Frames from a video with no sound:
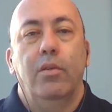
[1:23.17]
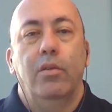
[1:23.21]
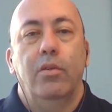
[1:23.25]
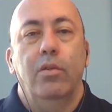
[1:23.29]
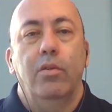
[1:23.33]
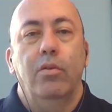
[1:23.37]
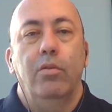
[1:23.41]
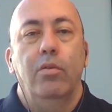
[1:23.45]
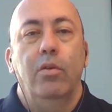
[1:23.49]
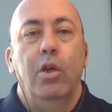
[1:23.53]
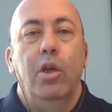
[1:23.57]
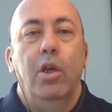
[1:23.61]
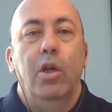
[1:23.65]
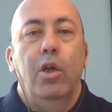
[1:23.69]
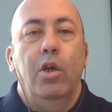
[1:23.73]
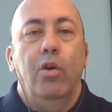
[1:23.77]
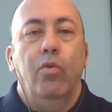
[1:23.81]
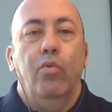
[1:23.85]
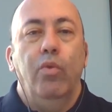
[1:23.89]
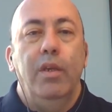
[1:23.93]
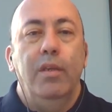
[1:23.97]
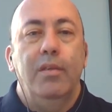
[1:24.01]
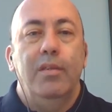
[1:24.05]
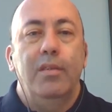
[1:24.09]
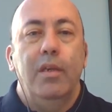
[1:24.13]
So
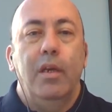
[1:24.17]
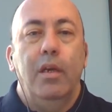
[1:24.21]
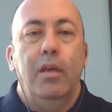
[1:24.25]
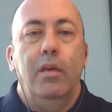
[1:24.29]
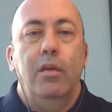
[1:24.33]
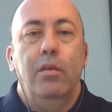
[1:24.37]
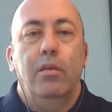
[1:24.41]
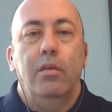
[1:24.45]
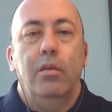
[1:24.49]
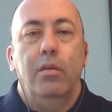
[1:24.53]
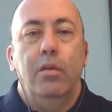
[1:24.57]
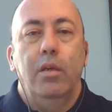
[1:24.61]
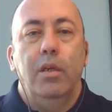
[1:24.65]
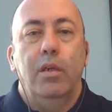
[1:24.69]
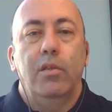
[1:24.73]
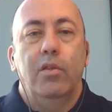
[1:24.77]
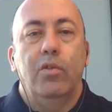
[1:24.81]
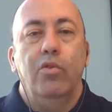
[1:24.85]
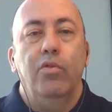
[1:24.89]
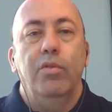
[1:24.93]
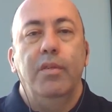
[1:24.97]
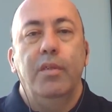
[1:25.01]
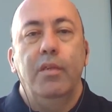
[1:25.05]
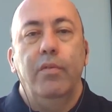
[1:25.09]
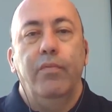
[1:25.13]
we signed an
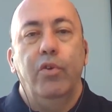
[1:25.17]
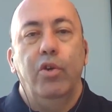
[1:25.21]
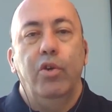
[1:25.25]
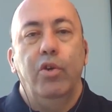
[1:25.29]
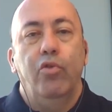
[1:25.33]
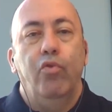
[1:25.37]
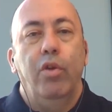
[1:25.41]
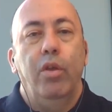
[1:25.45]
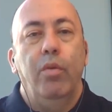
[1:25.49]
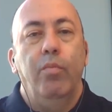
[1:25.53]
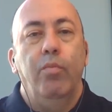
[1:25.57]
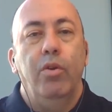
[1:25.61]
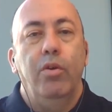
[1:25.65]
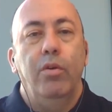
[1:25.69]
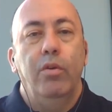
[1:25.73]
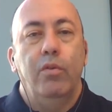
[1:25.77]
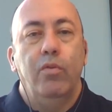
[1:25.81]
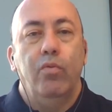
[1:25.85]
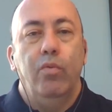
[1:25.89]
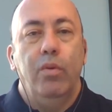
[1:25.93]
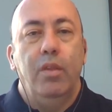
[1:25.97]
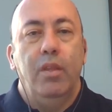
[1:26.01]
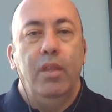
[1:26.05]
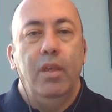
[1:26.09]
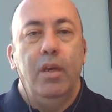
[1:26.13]
exclusive
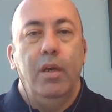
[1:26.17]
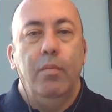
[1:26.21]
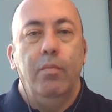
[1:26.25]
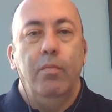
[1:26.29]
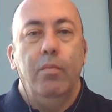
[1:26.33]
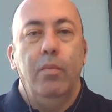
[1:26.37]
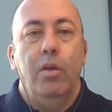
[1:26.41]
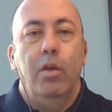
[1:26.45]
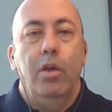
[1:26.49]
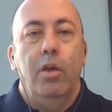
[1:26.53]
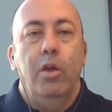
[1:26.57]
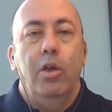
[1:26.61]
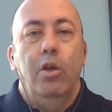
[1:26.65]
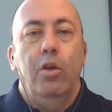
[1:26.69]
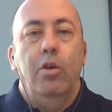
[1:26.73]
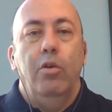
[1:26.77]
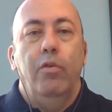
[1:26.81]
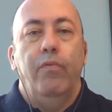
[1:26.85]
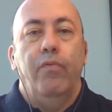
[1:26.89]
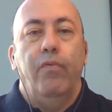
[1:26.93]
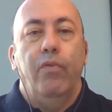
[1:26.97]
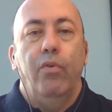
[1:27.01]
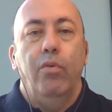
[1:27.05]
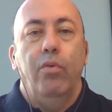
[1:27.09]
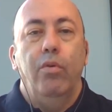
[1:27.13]
agreement with them
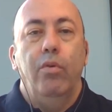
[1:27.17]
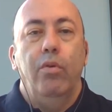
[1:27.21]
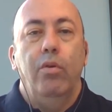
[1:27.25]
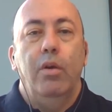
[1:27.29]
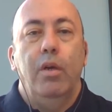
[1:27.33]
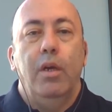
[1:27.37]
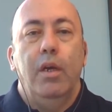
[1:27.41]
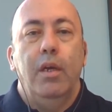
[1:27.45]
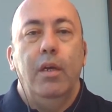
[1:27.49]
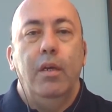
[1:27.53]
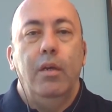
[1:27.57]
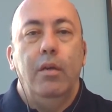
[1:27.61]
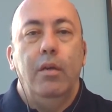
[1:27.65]
for